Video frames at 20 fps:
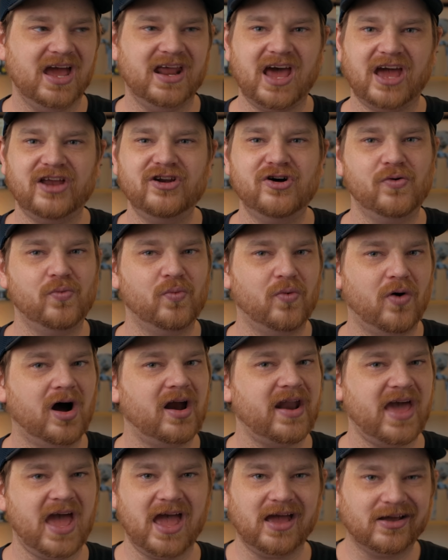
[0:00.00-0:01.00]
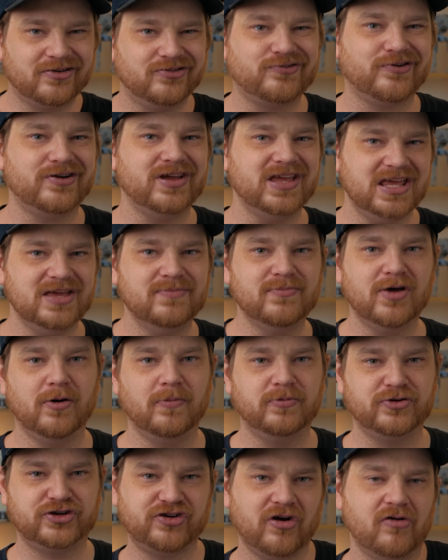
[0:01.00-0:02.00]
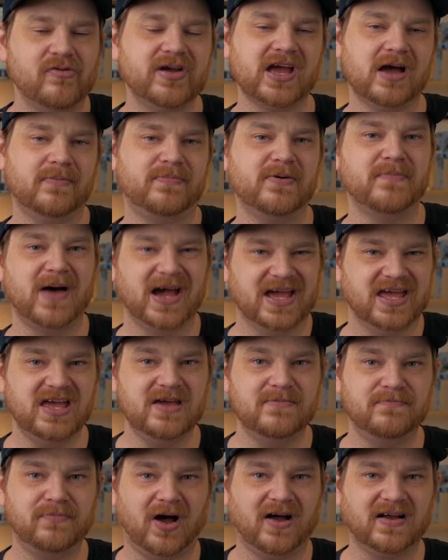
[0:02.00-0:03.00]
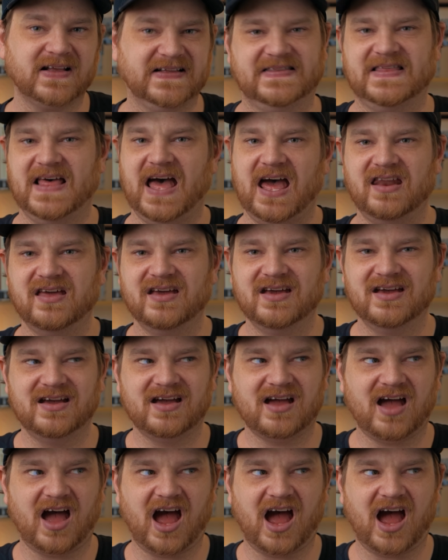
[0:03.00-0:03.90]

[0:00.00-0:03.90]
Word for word: and I don't want extra email showing up in my inbox that